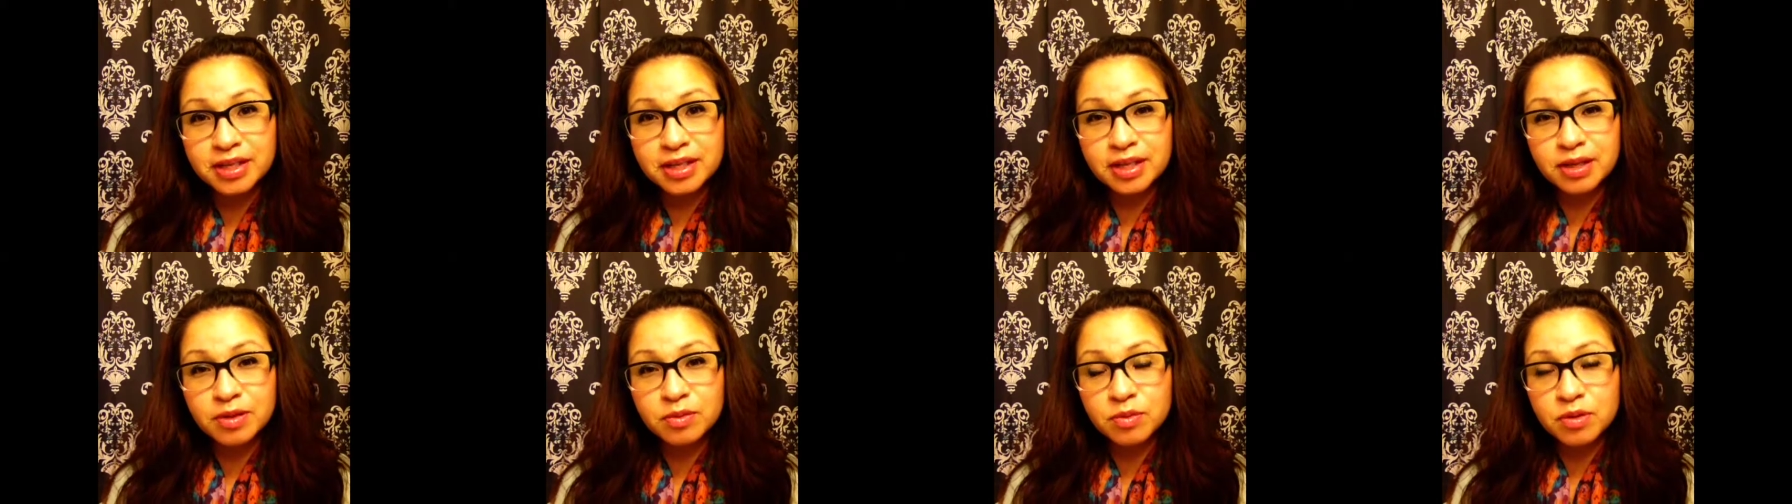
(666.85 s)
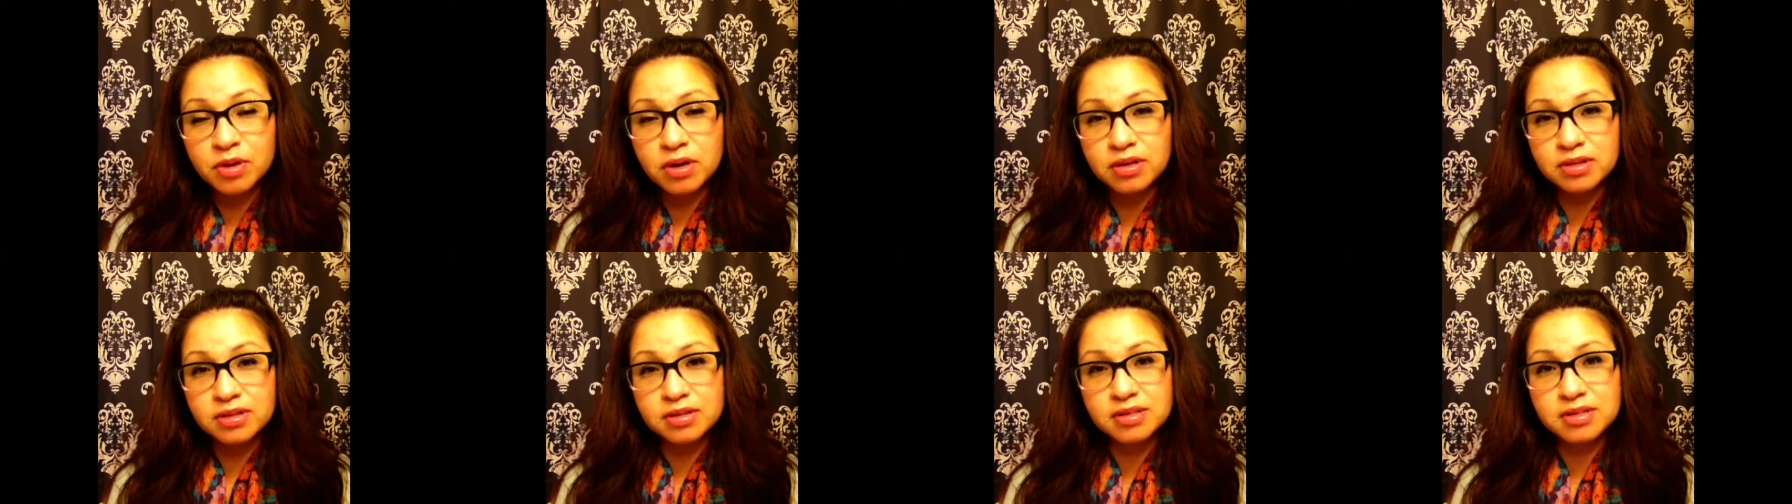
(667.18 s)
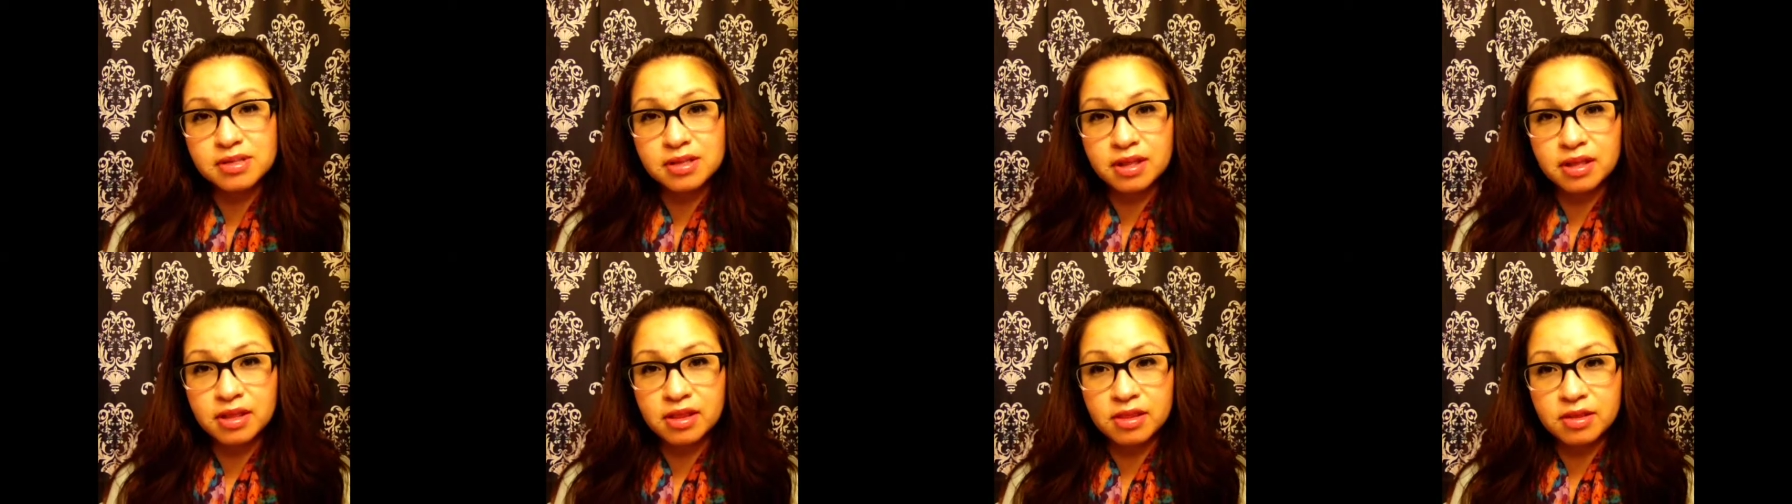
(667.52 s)
He wants
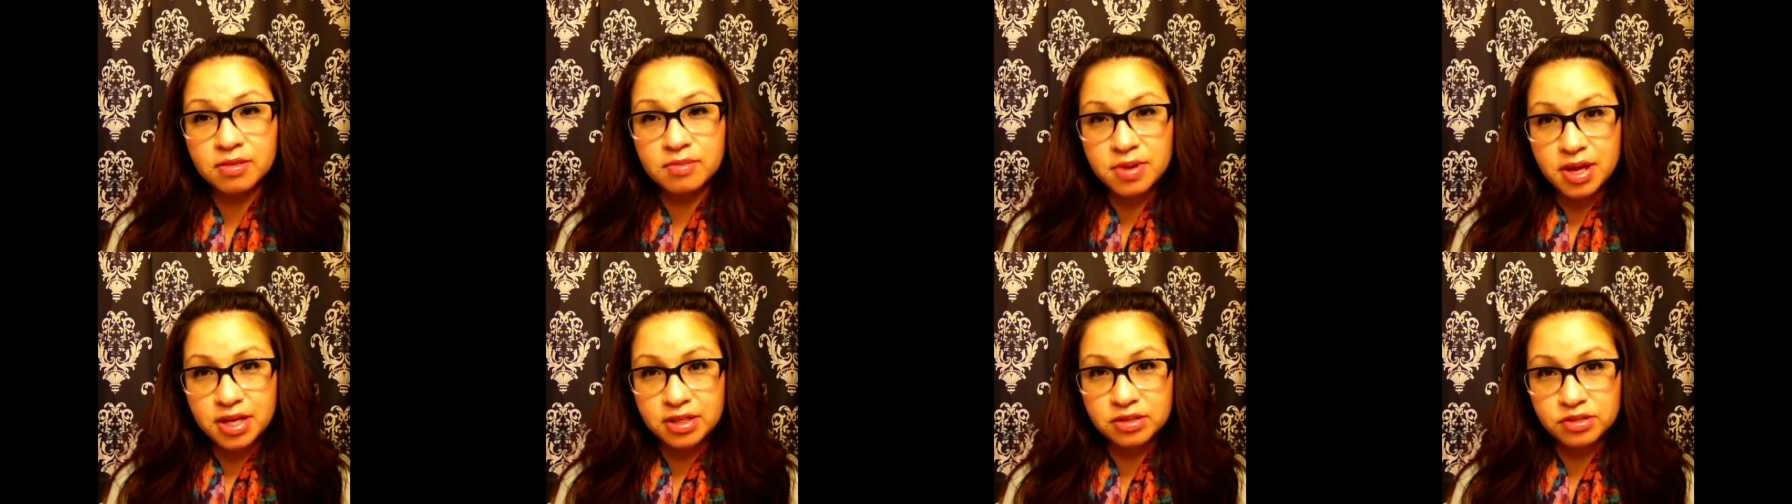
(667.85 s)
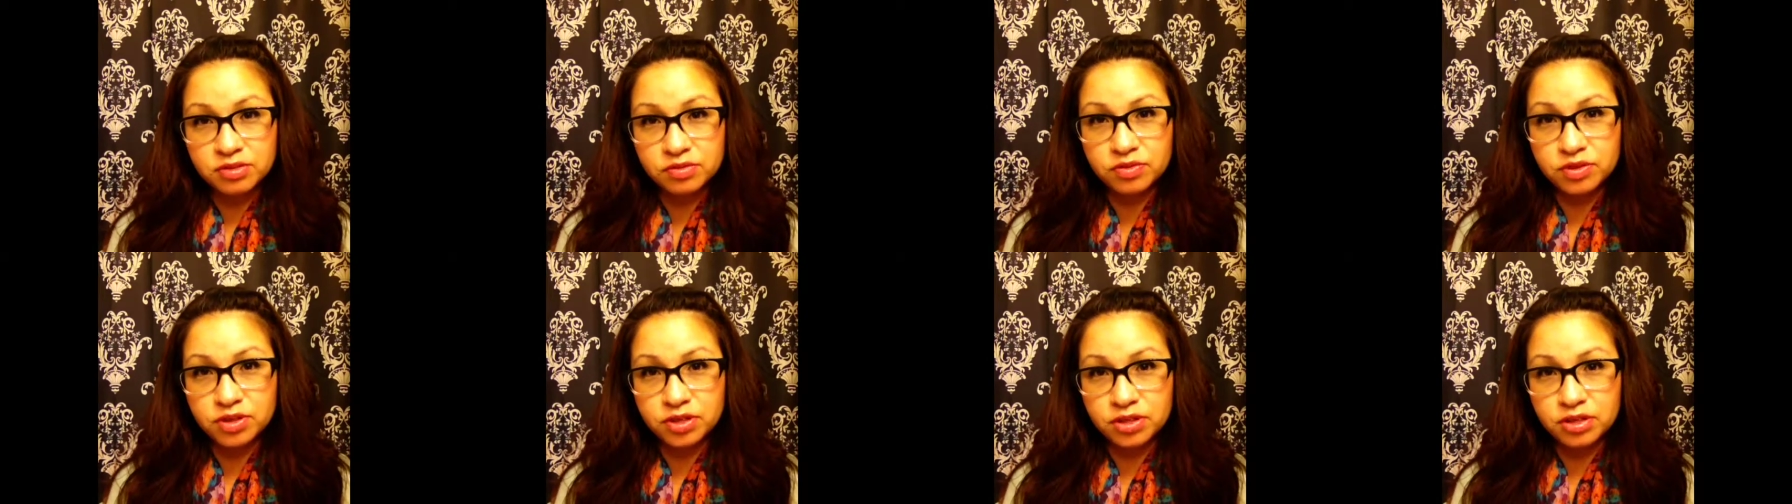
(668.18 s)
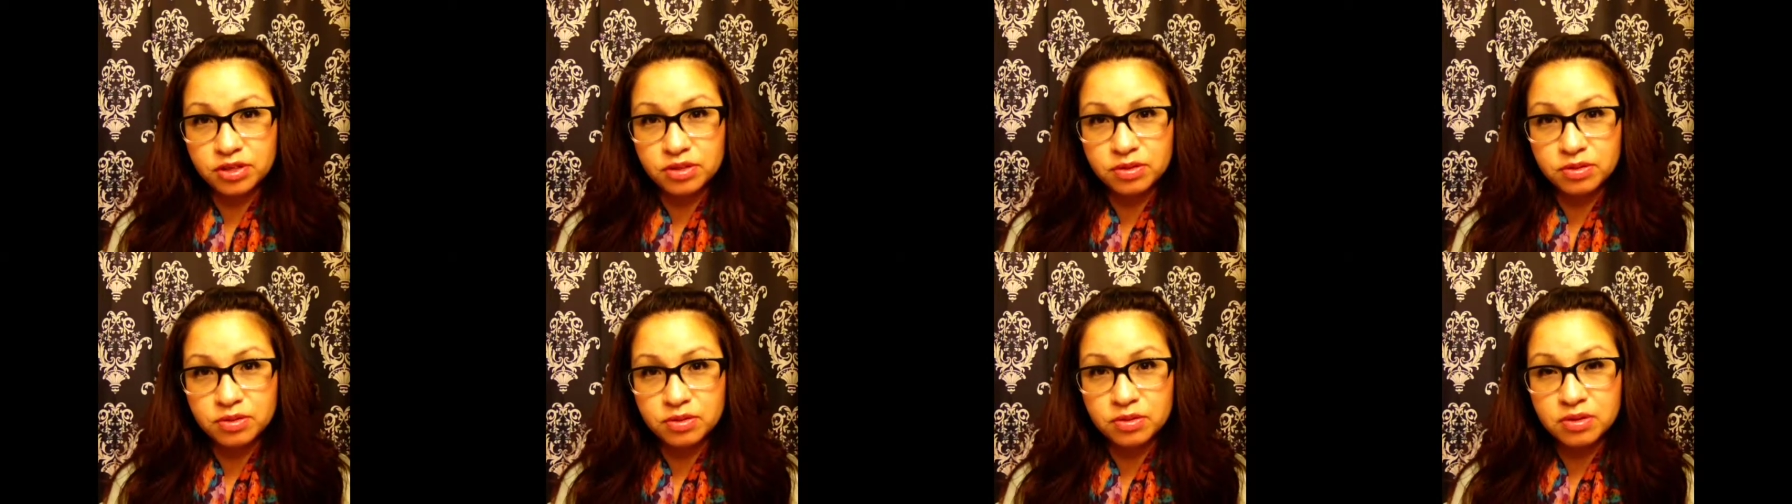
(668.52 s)
the best for
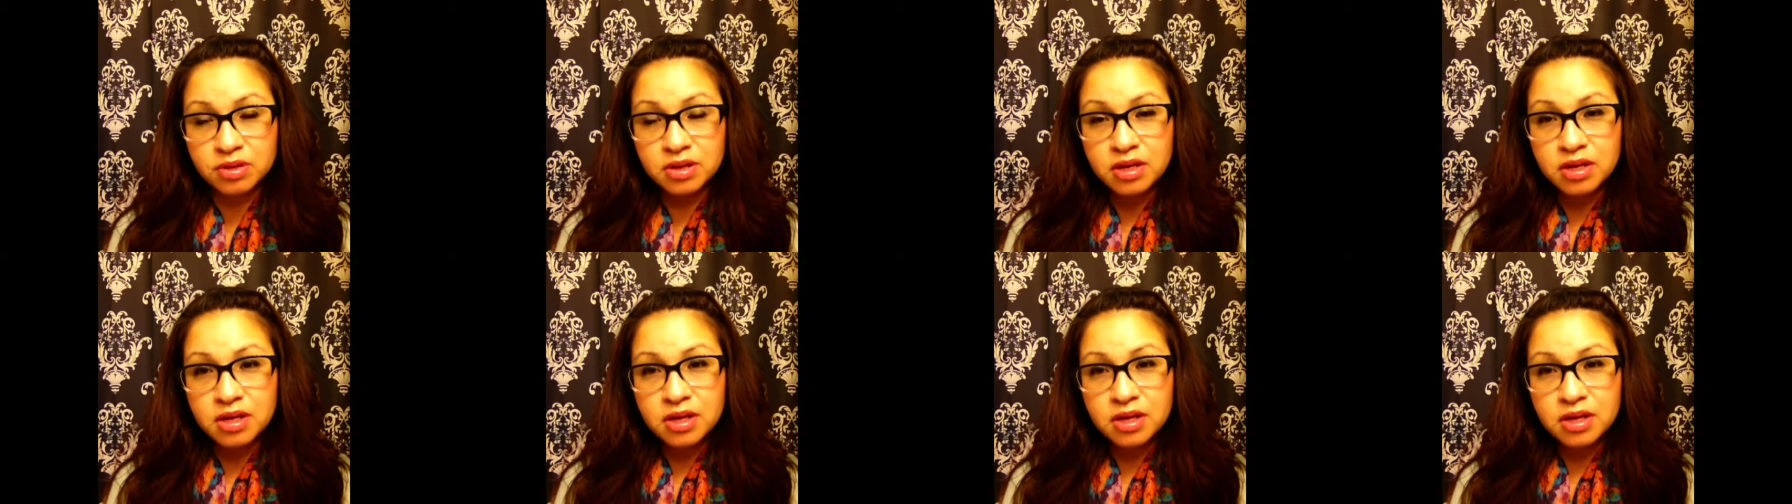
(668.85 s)
you.